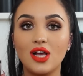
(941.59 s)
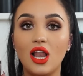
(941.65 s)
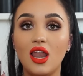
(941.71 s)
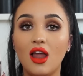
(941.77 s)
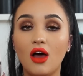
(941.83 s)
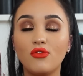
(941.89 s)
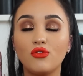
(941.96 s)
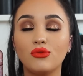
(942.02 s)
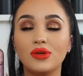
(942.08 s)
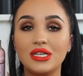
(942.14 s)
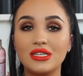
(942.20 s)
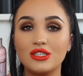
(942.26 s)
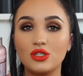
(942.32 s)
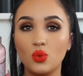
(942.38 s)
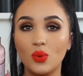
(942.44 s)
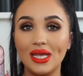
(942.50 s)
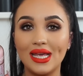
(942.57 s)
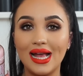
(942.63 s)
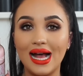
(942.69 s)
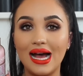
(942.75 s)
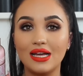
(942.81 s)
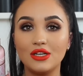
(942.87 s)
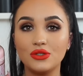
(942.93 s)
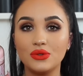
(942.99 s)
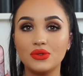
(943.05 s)
I love really sweet
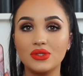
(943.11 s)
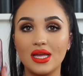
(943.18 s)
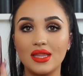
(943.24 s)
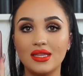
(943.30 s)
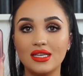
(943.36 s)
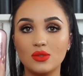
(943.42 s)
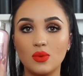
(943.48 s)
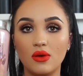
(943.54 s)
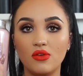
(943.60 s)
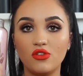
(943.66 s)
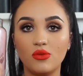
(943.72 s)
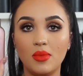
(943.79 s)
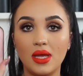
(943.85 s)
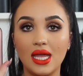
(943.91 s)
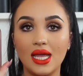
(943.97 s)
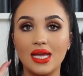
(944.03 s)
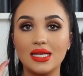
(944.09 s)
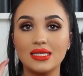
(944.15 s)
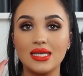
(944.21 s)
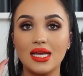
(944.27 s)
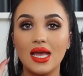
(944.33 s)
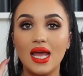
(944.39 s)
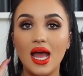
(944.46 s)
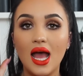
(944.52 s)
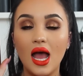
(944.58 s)
candles, and this one for me is
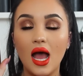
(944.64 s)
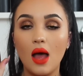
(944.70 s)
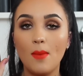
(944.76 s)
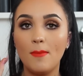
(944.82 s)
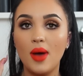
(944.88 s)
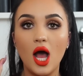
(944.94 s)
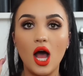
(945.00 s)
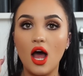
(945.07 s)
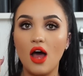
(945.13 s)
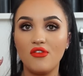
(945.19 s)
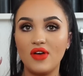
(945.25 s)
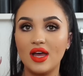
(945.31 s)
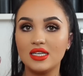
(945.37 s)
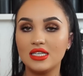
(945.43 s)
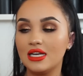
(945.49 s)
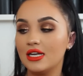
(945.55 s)
perfect.